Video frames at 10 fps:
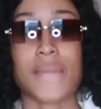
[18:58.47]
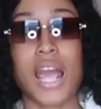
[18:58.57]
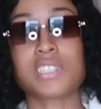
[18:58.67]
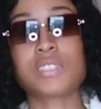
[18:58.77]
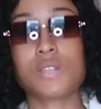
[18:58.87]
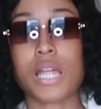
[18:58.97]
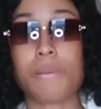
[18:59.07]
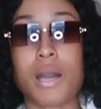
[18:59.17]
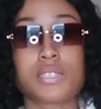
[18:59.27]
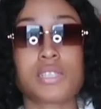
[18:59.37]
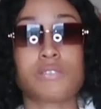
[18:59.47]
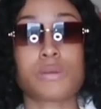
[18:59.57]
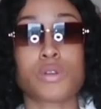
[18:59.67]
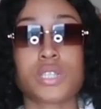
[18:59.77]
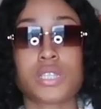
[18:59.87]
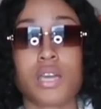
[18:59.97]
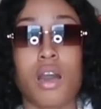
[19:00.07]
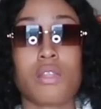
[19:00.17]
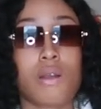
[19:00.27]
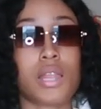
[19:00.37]
I just feel like Positively Portia,
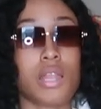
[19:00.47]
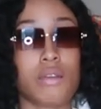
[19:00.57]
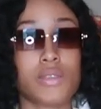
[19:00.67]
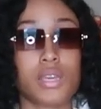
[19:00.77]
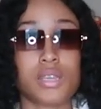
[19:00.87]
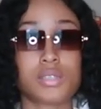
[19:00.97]
although I love it